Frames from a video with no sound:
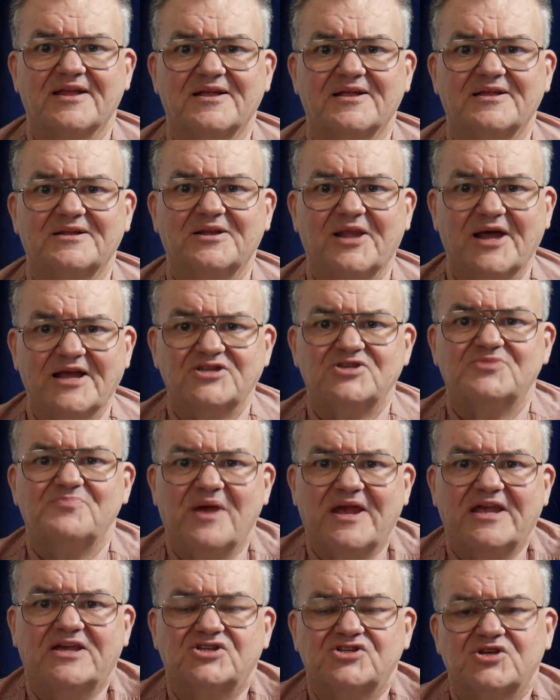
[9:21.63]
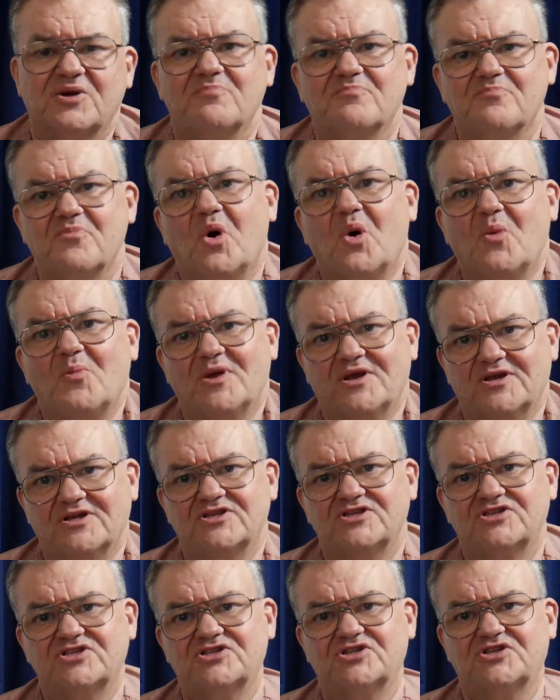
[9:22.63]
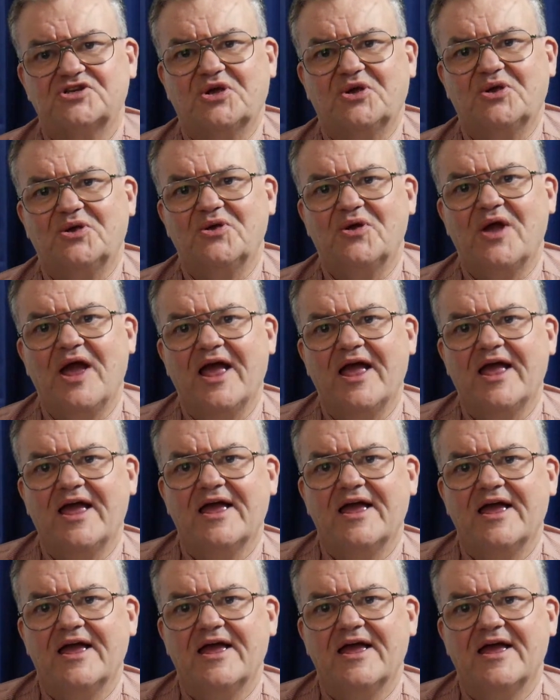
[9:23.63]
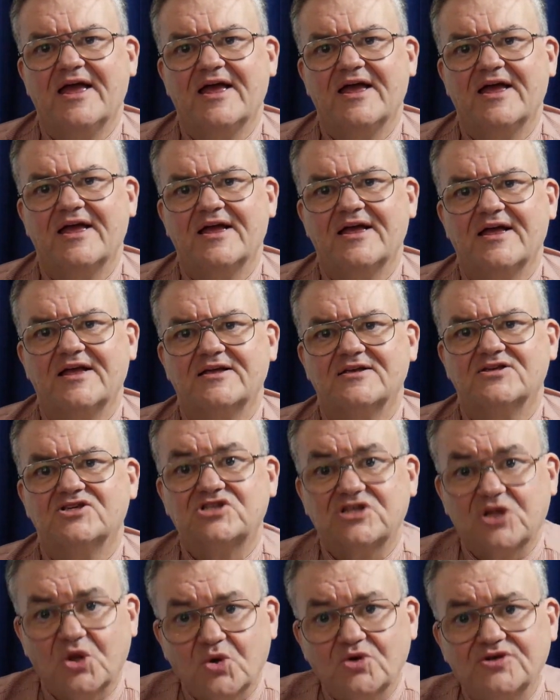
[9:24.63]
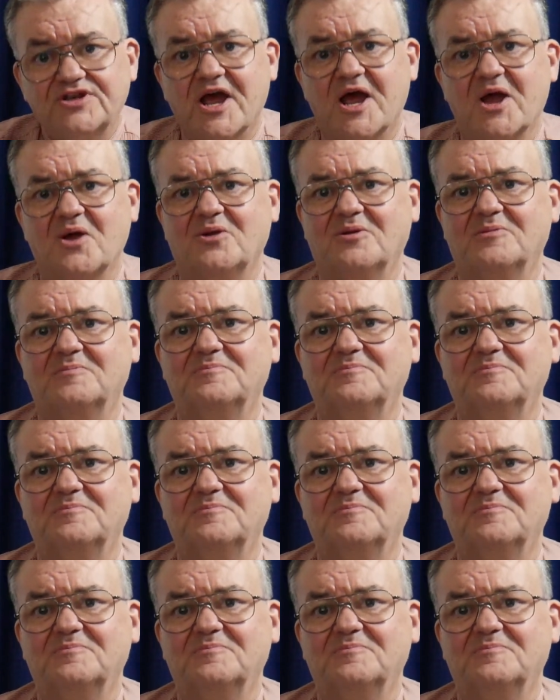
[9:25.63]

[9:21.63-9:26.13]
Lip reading: let's make some moments to slow down,